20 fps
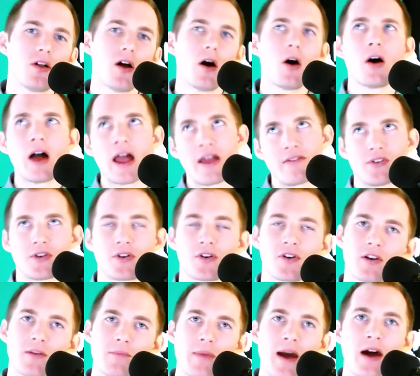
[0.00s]
Oh, I haven't
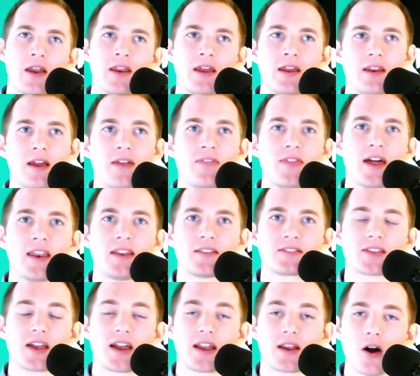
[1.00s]
heard about it. And then
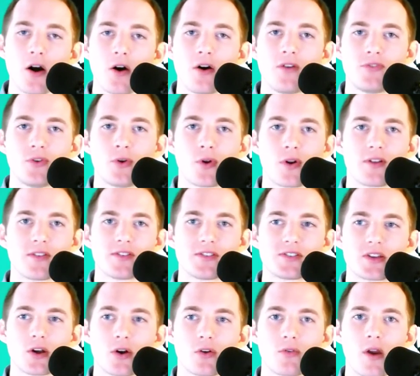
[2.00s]
it's like, oh, have you heard of the
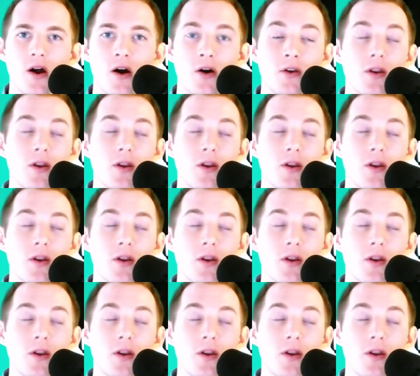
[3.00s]
Silk Road?